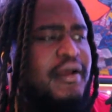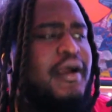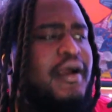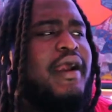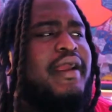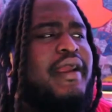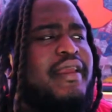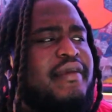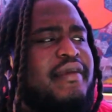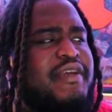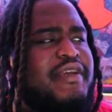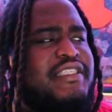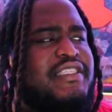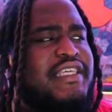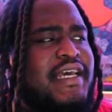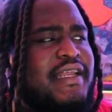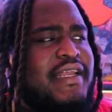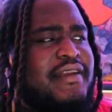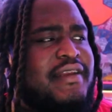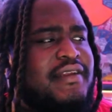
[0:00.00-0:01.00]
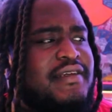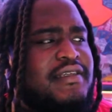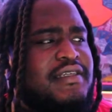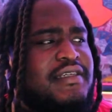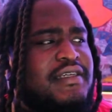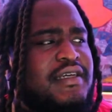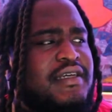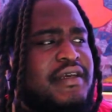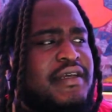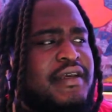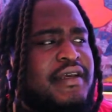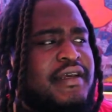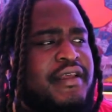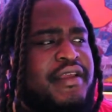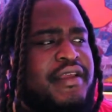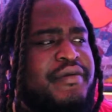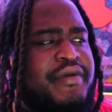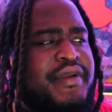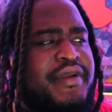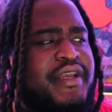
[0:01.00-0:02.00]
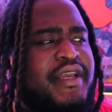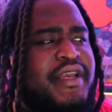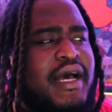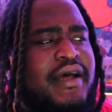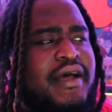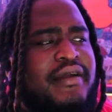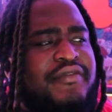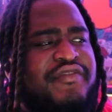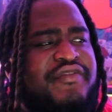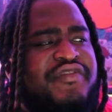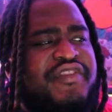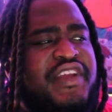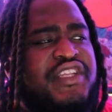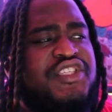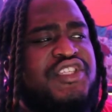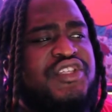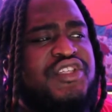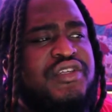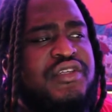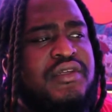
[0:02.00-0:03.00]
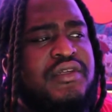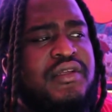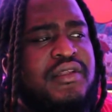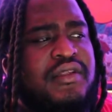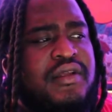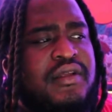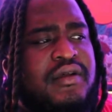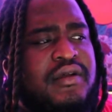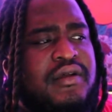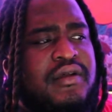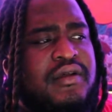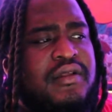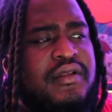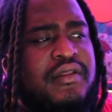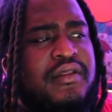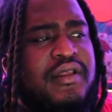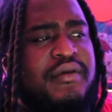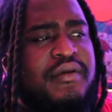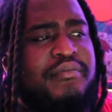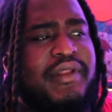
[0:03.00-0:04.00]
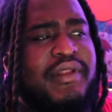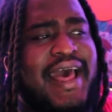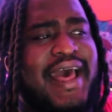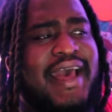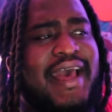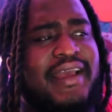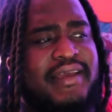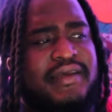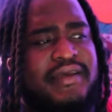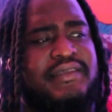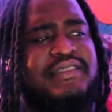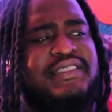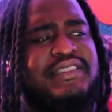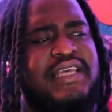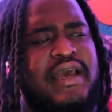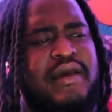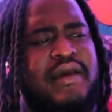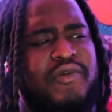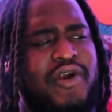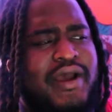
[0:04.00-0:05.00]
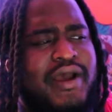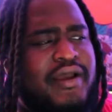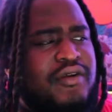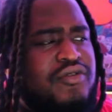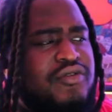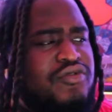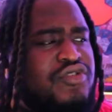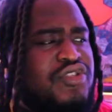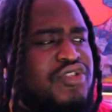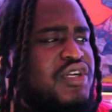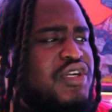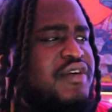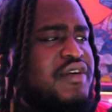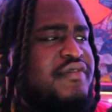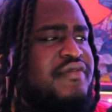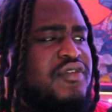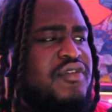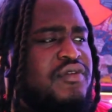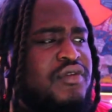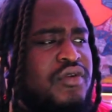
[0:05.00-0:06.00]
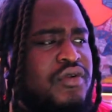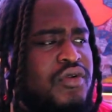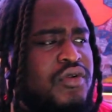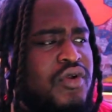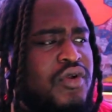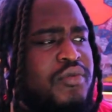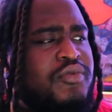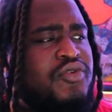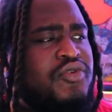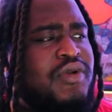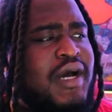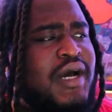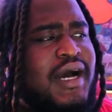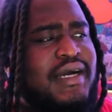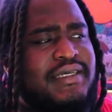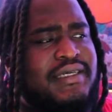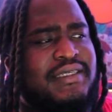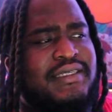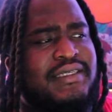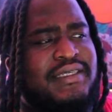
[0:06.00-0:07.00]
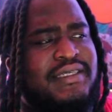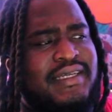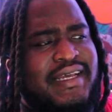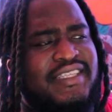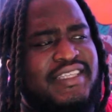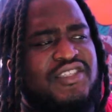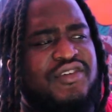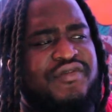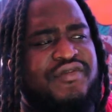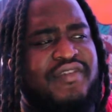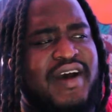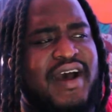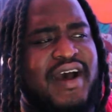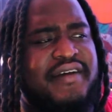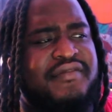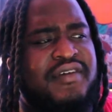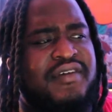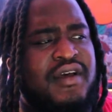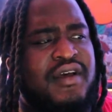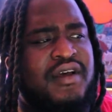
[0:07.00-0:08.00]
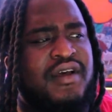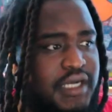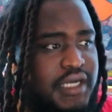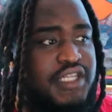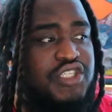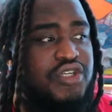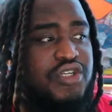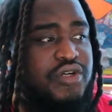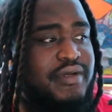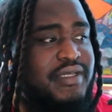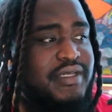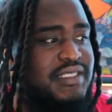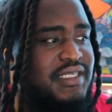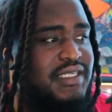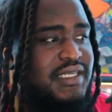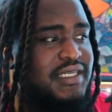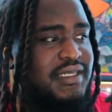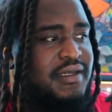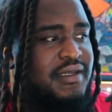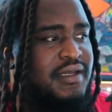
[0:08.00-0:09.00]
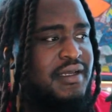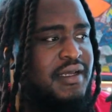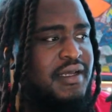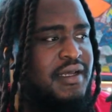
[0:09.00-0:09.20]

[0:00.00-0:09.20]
All right, give me 10. Kirika feature the black samurai who served Nobunaga and survived Honnoji Incident.